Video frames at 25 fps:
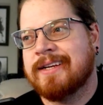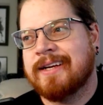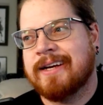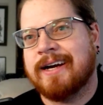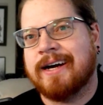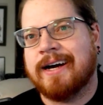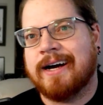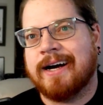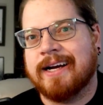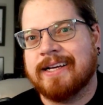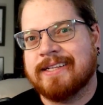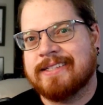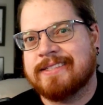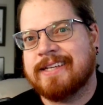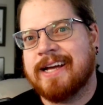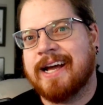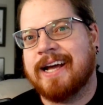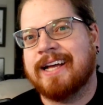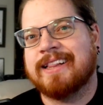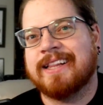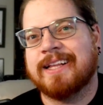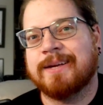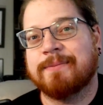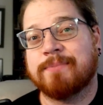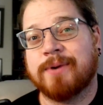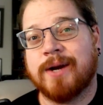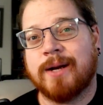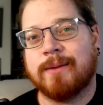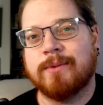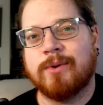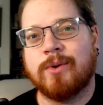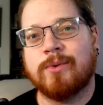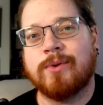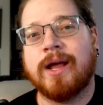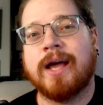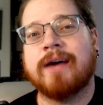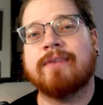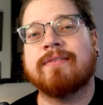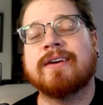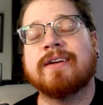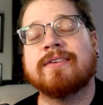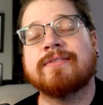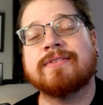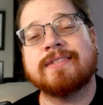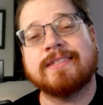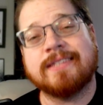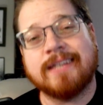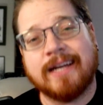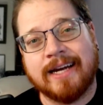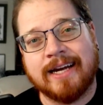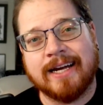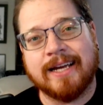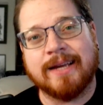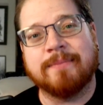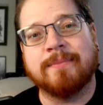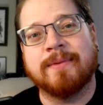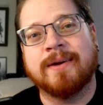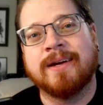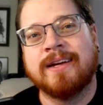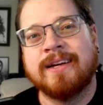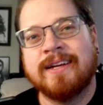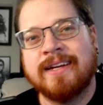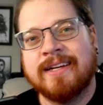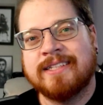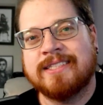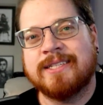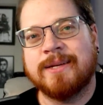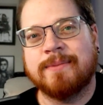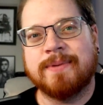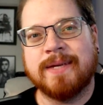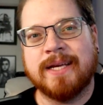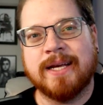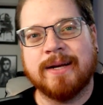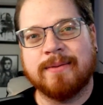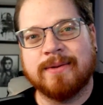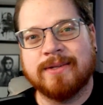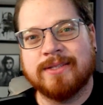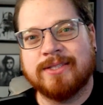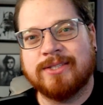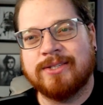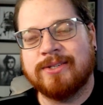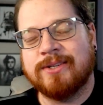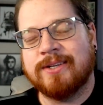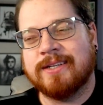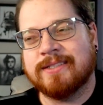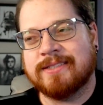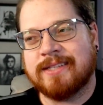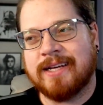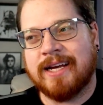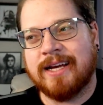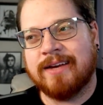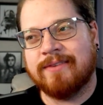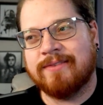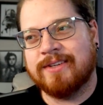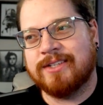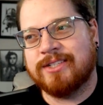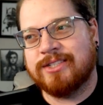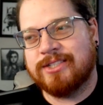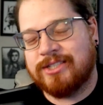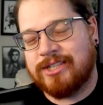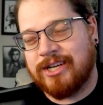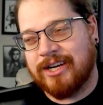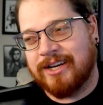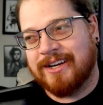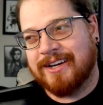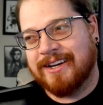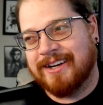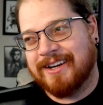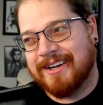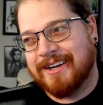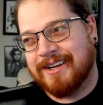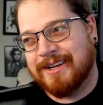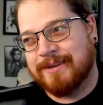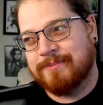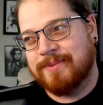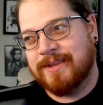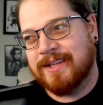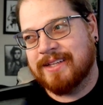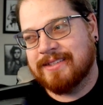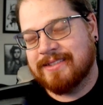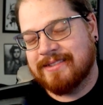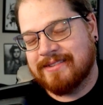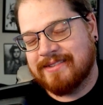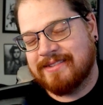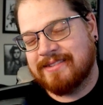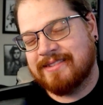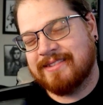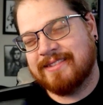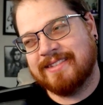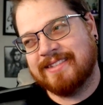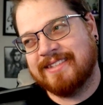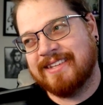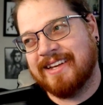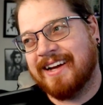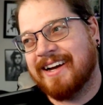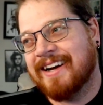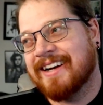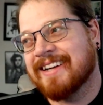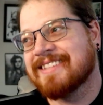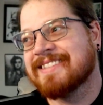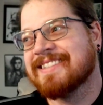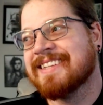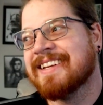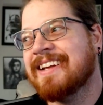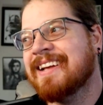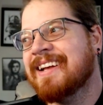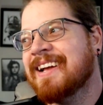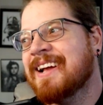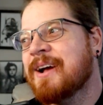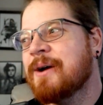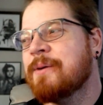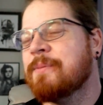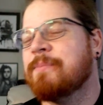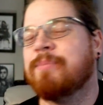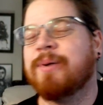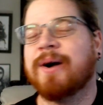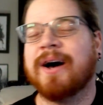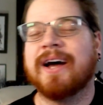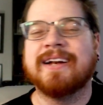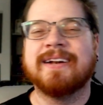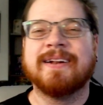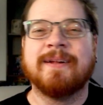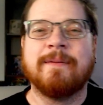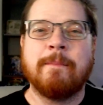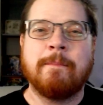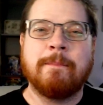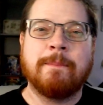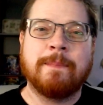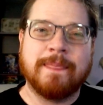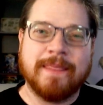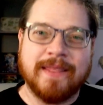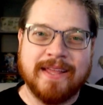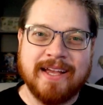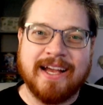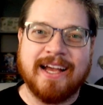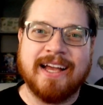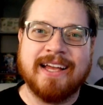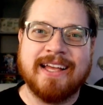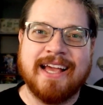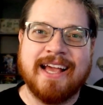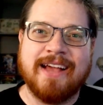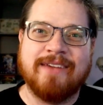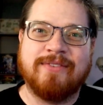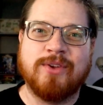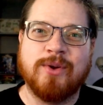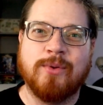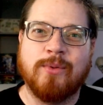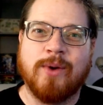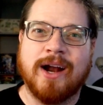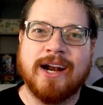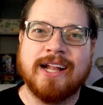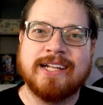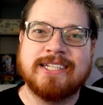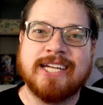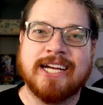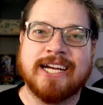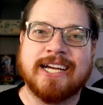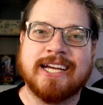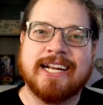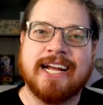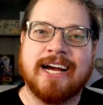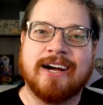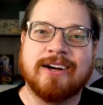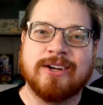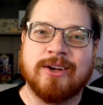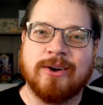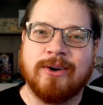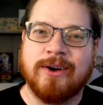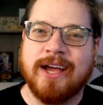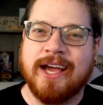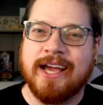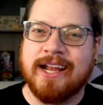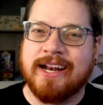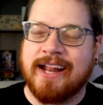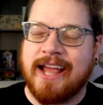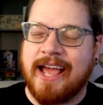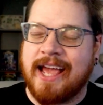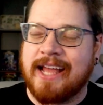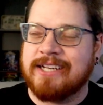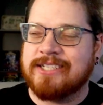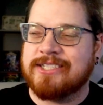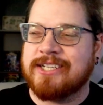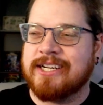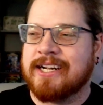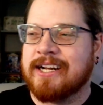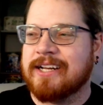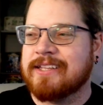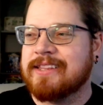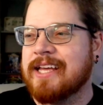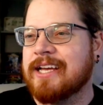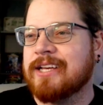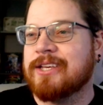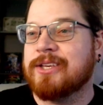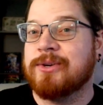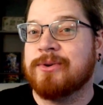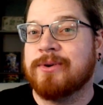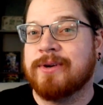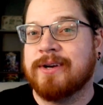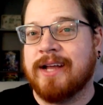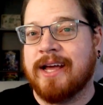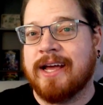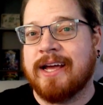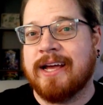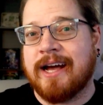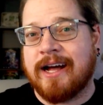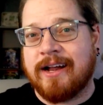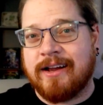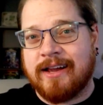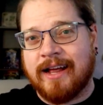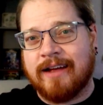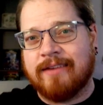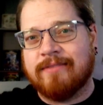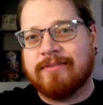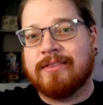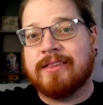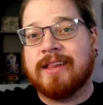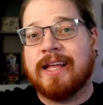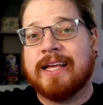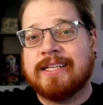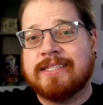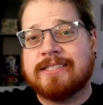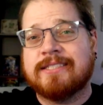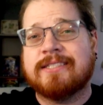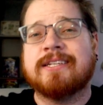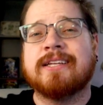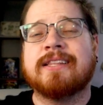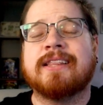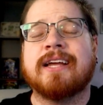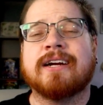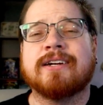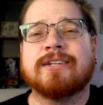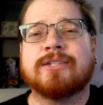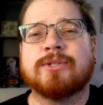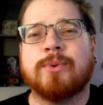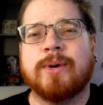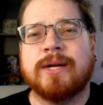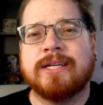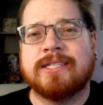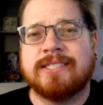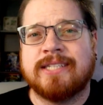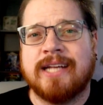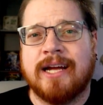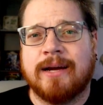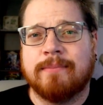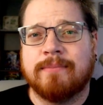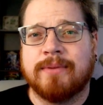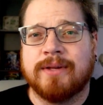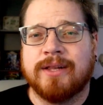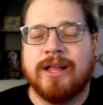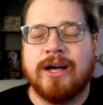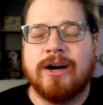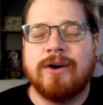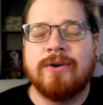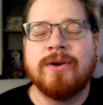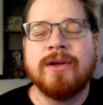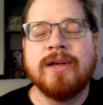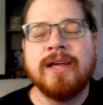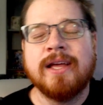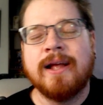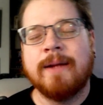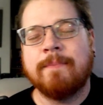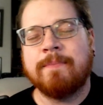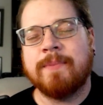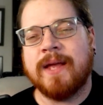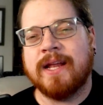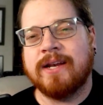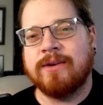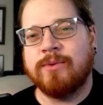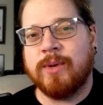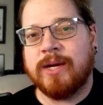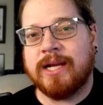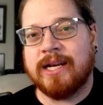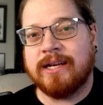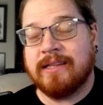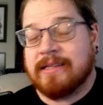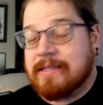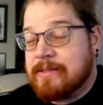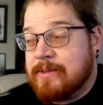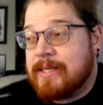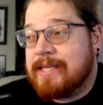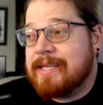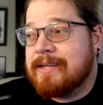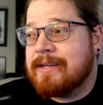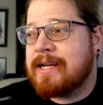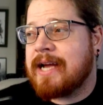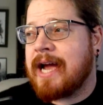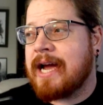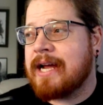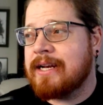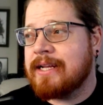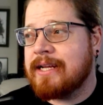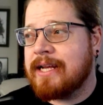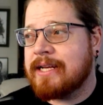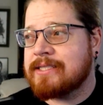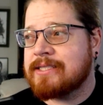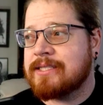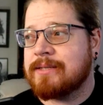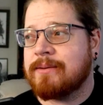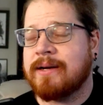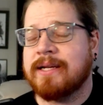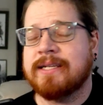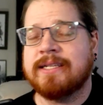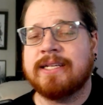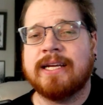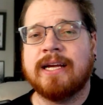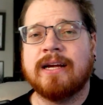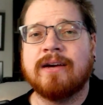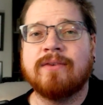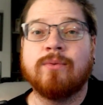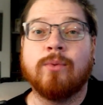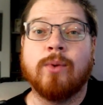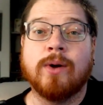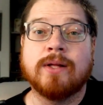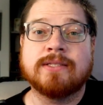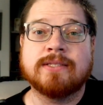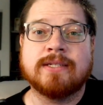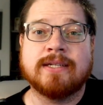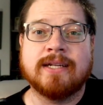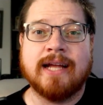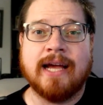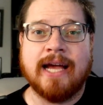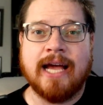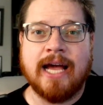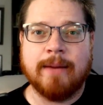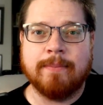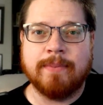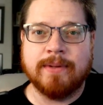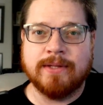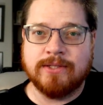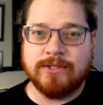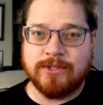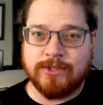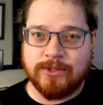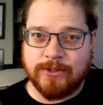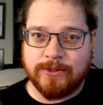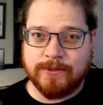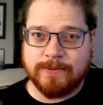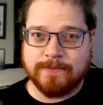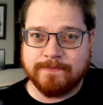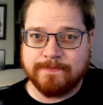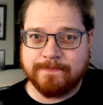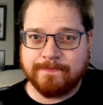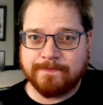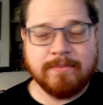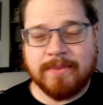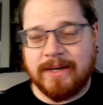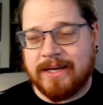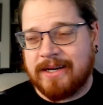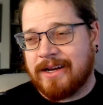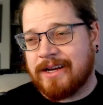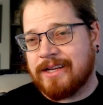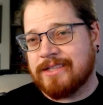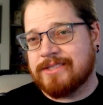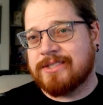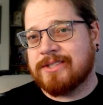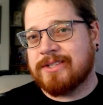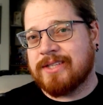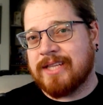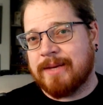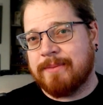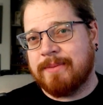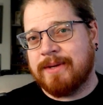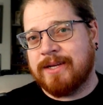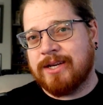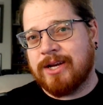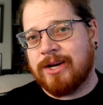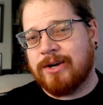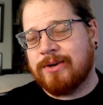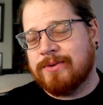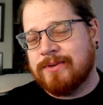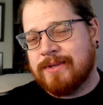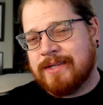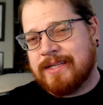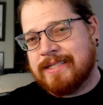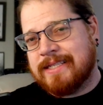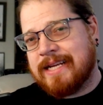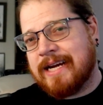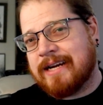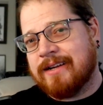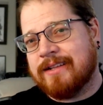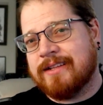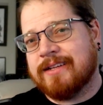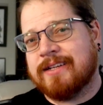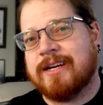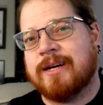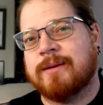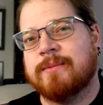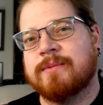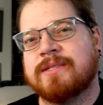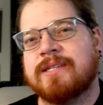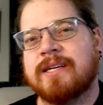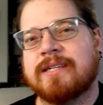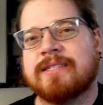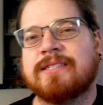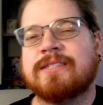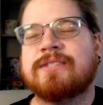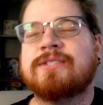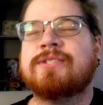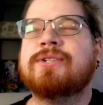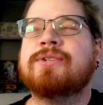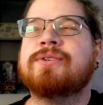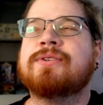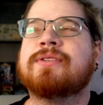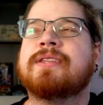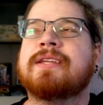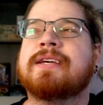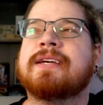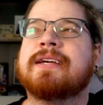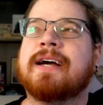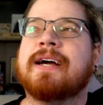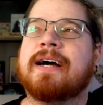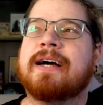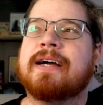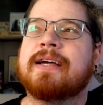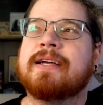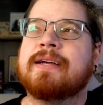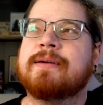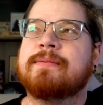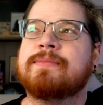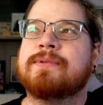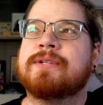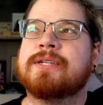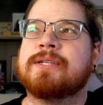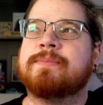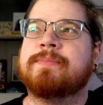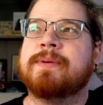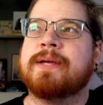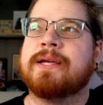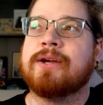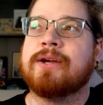I sadly probably won't have enough time to be able to, because I have a job that sucks. But if you want to check it out, go ahead and check out that Q&A. I'll have links to their Twitch down below, and you can kind of get some idea of what's going to happen soon. But also let me know down in the comment section, do you think I am just being